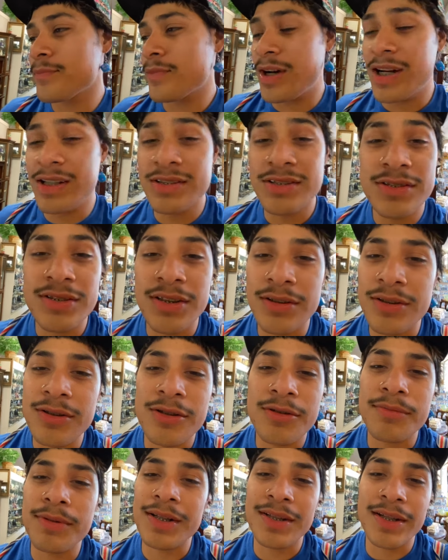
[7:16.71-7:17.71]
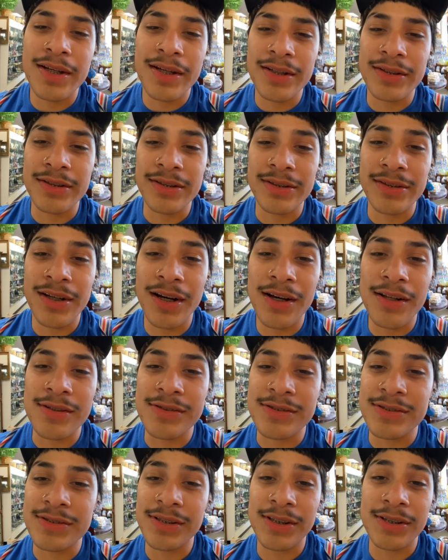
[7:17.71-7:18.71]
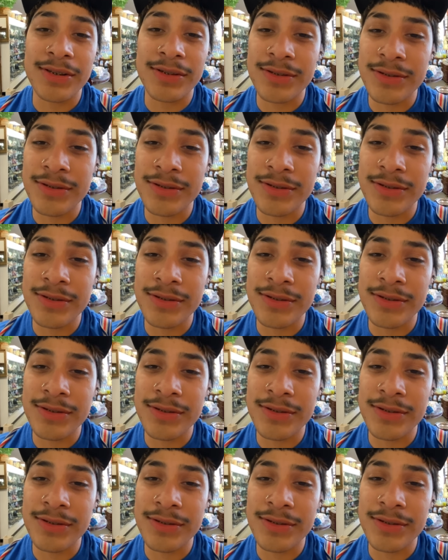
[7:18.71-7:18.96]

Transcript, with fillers: I just don't know about the eighty dollars though.